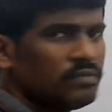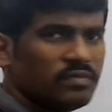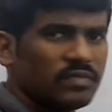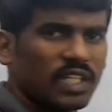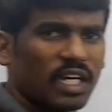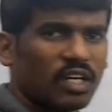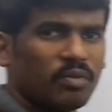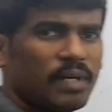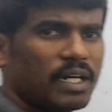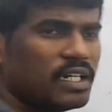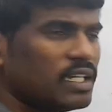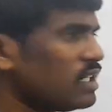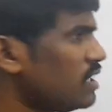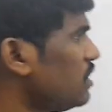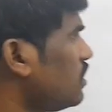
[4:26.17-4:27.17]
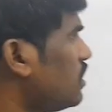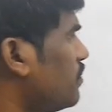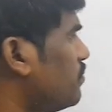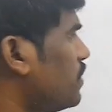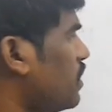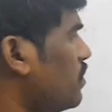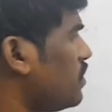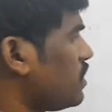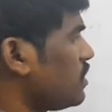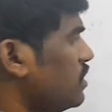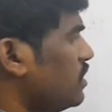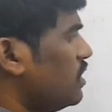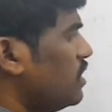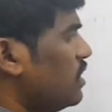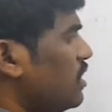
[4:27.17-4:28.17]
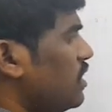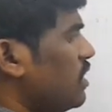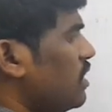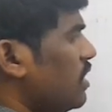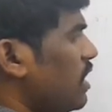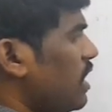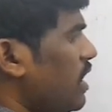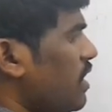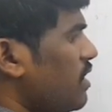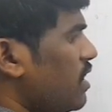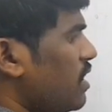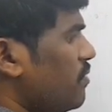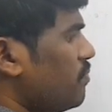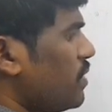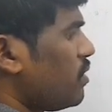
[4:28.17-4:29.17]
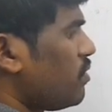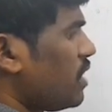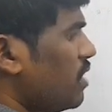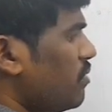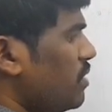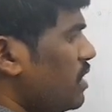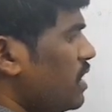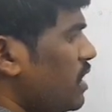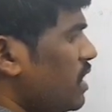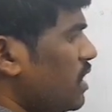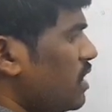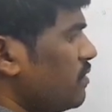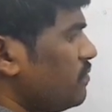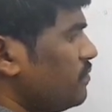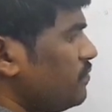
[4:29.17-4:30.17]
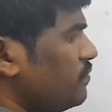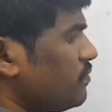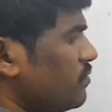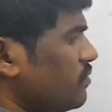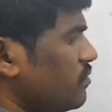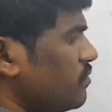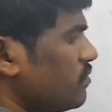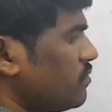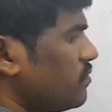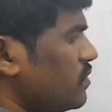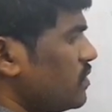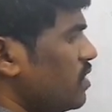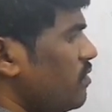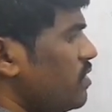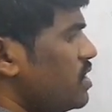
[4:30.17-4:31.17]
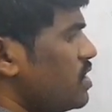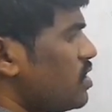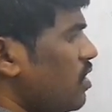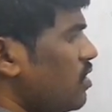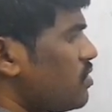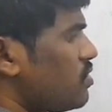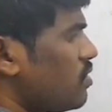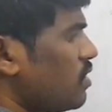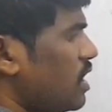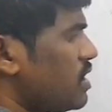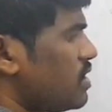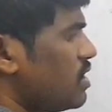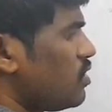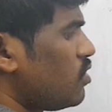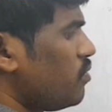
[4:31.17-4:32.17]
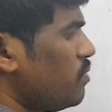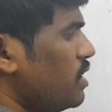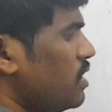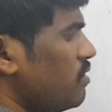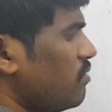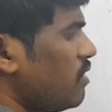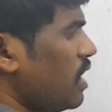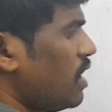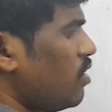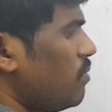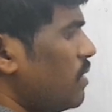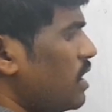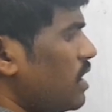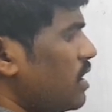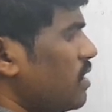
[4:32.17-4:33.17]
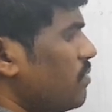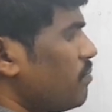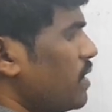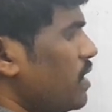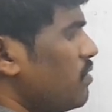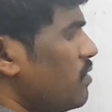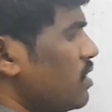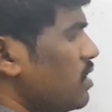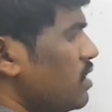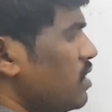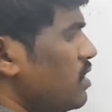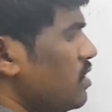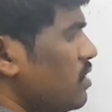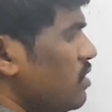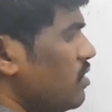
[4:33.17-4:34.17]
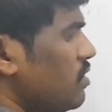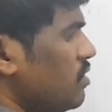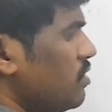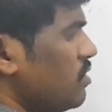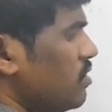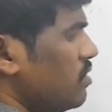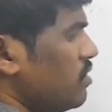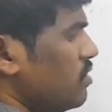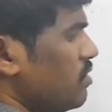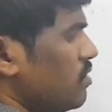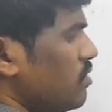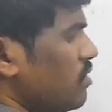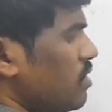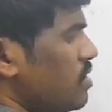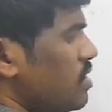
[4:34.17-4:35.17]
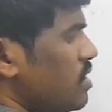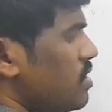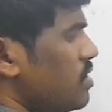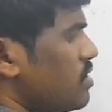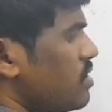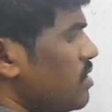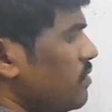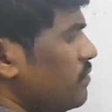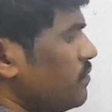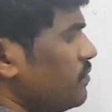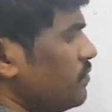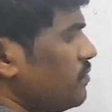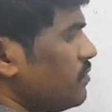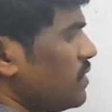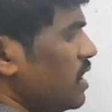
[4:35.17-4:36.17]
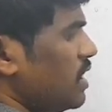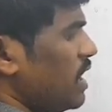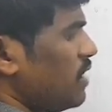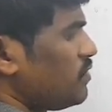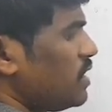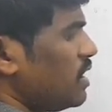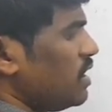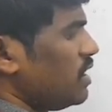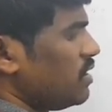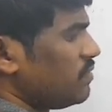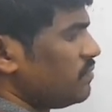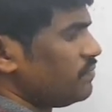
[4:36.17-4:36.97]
Aromatic compound. Another compound can be taken which is also considered to be aromatic compound. This is naphthalene.